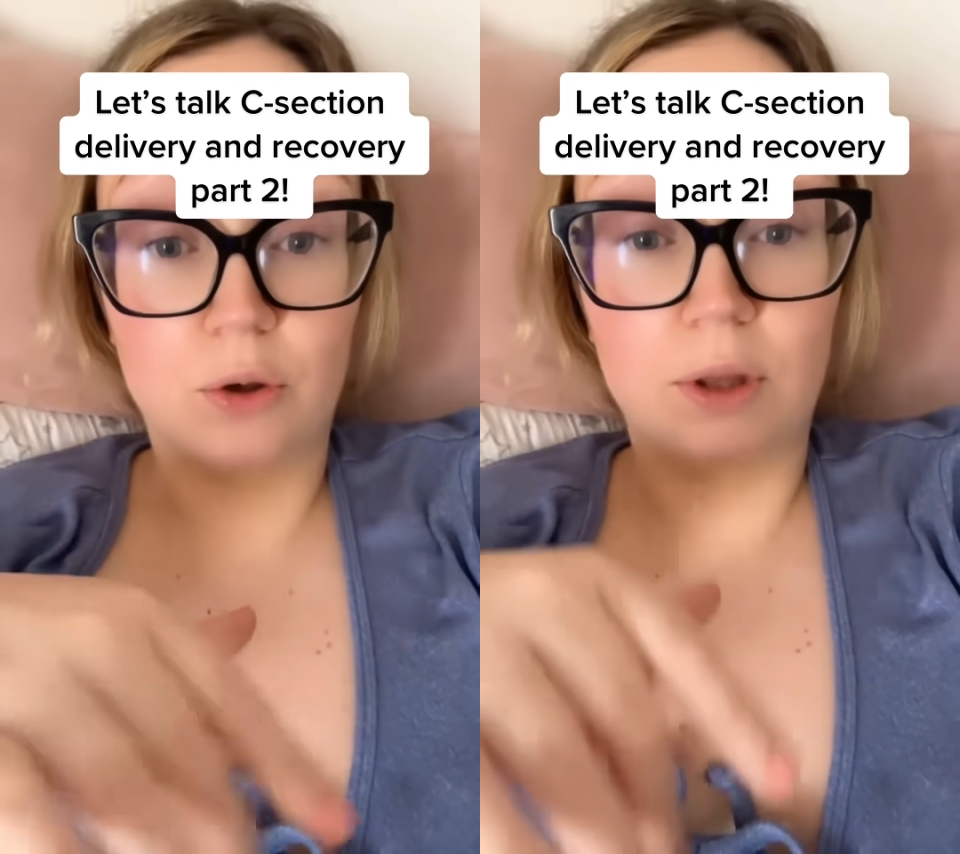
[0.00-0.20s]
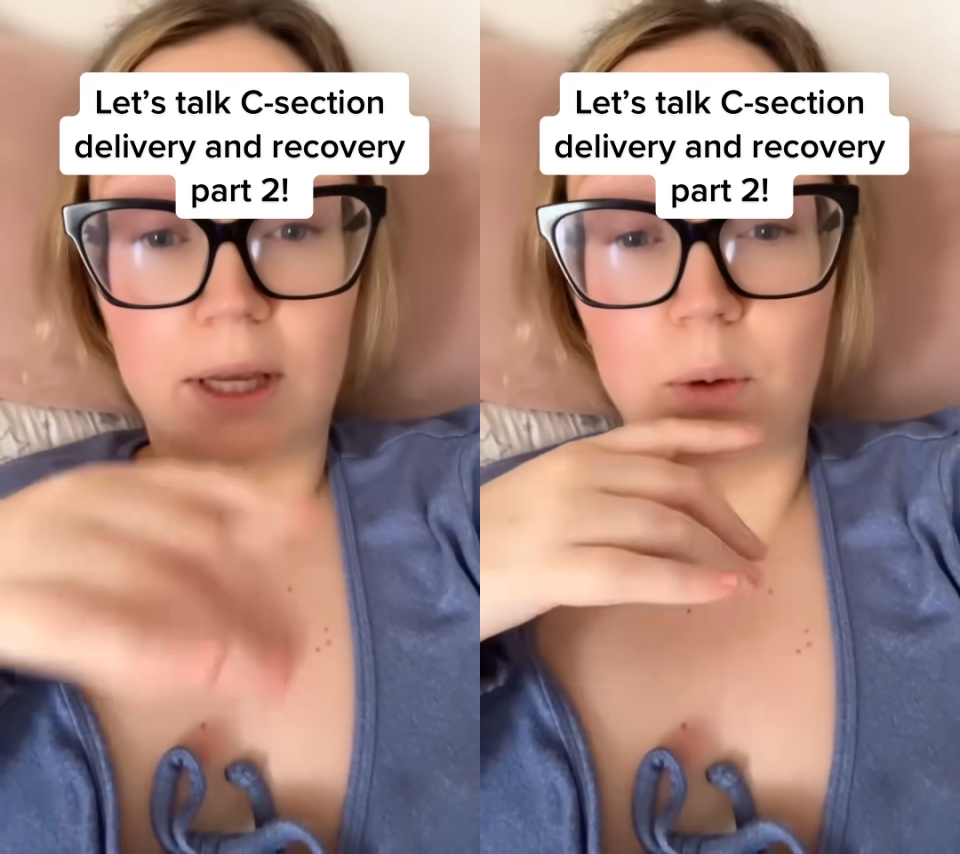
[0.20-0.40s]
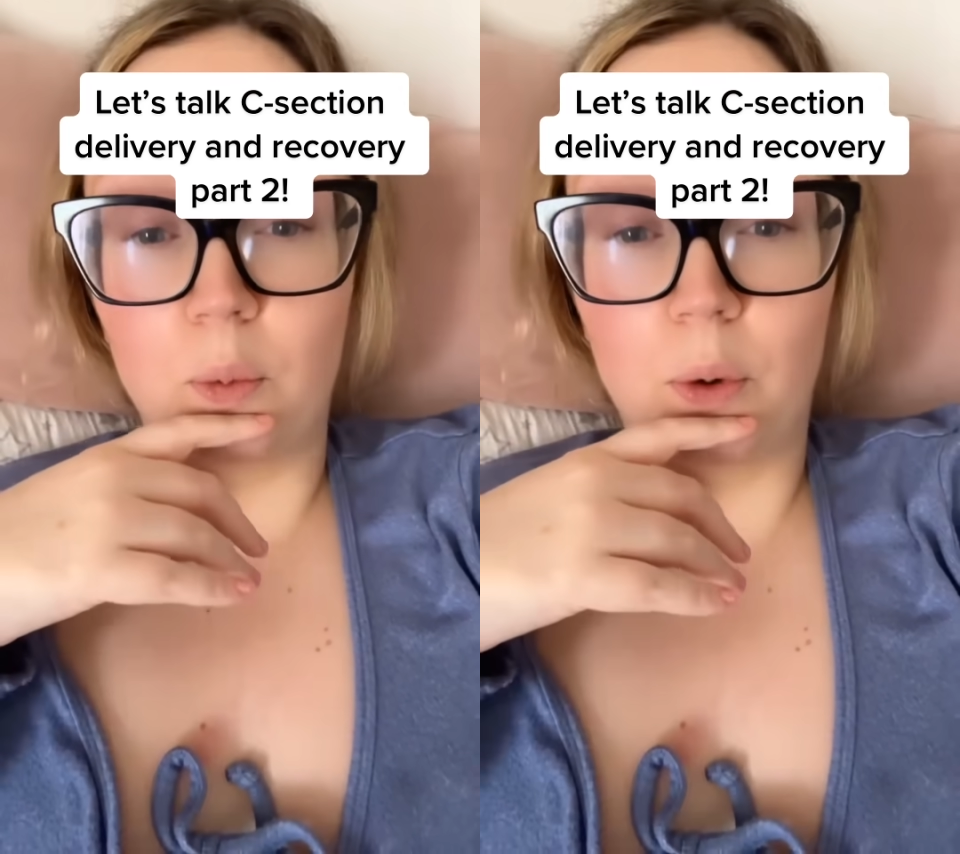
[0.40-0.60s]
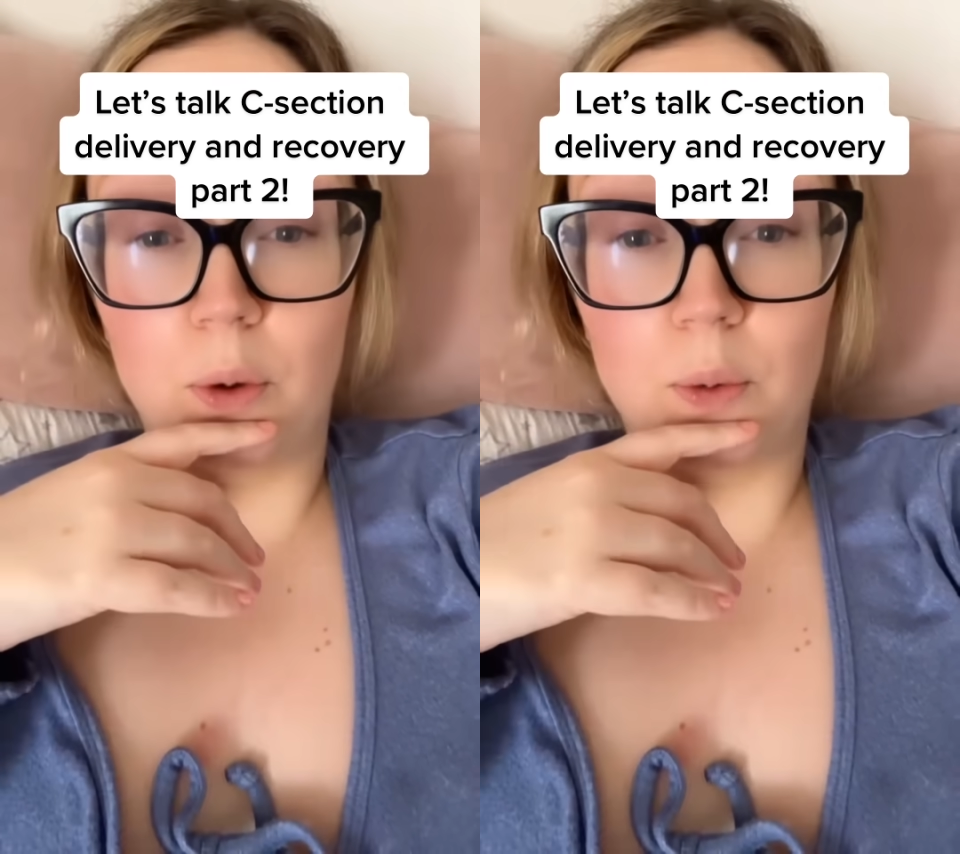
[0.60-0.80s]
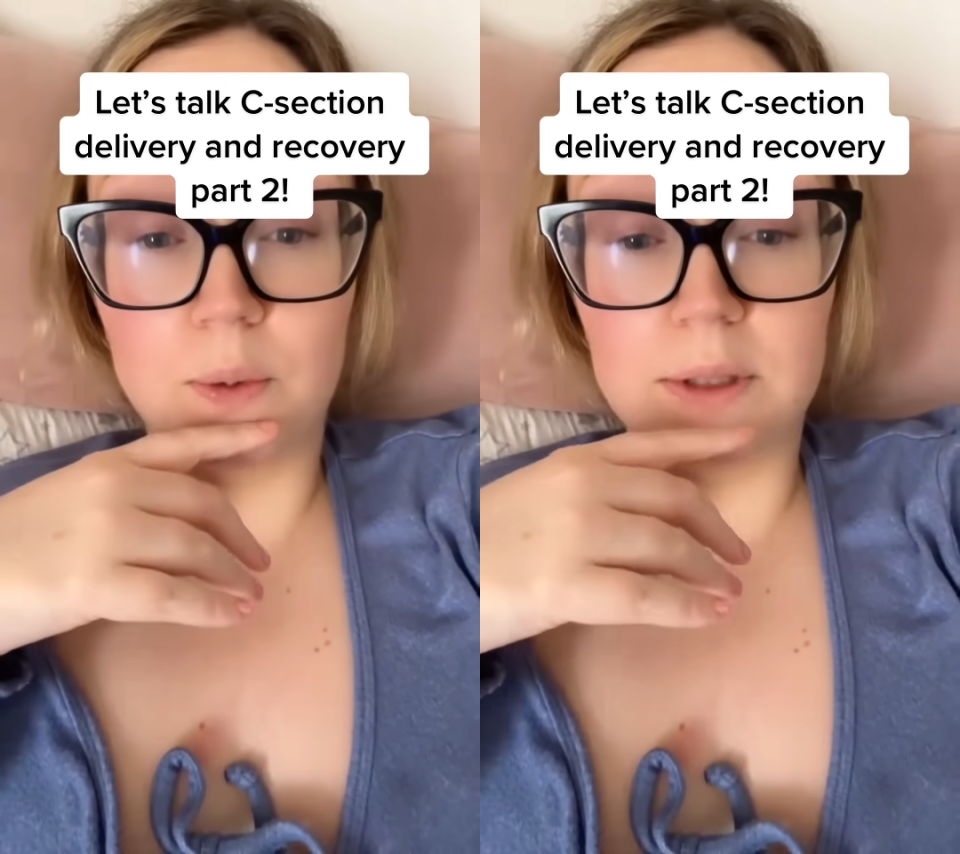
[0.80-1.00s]
on the
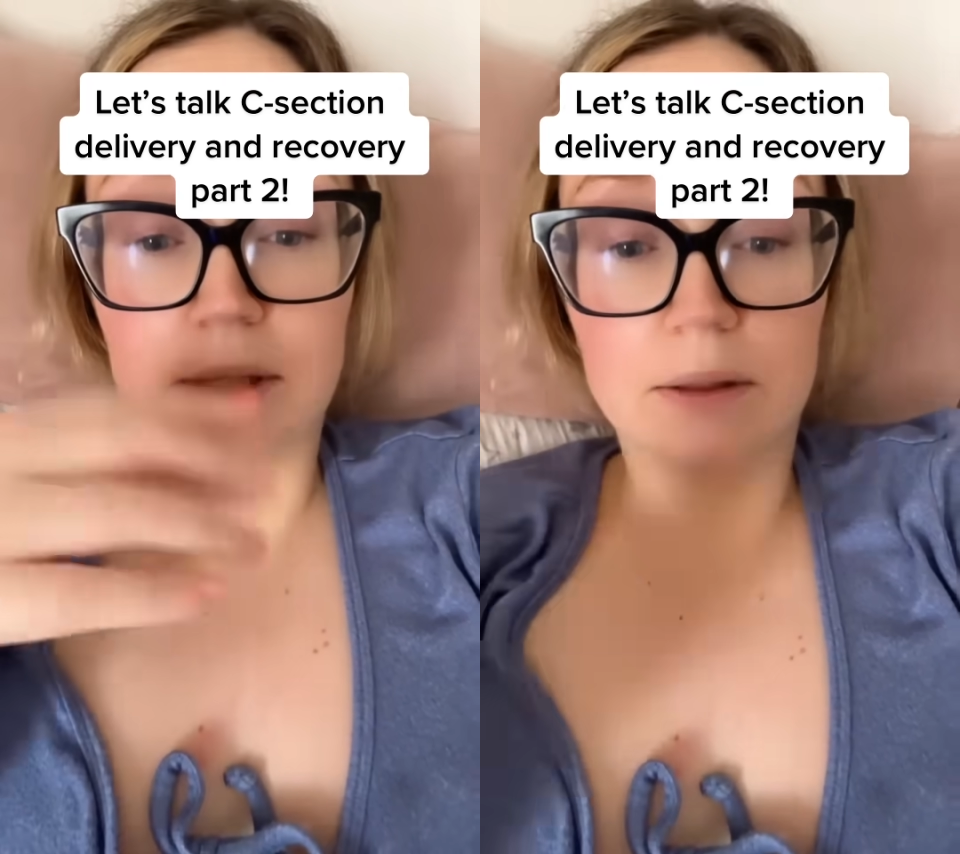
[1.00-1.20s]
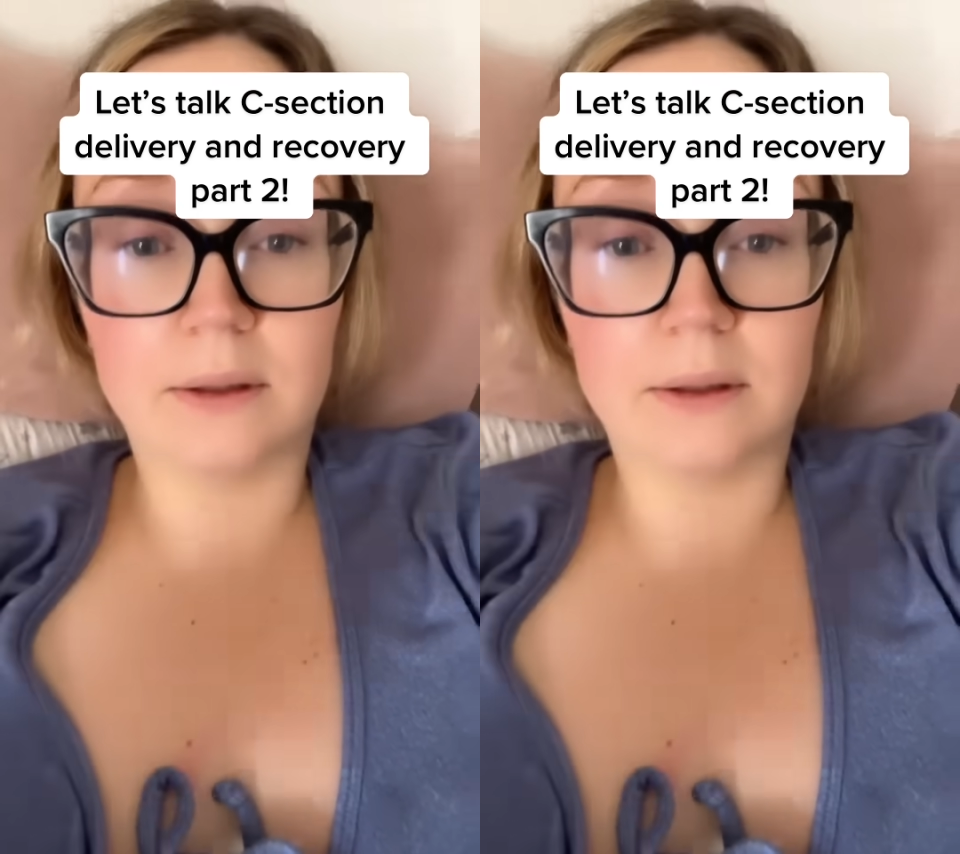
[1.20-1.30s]
wound.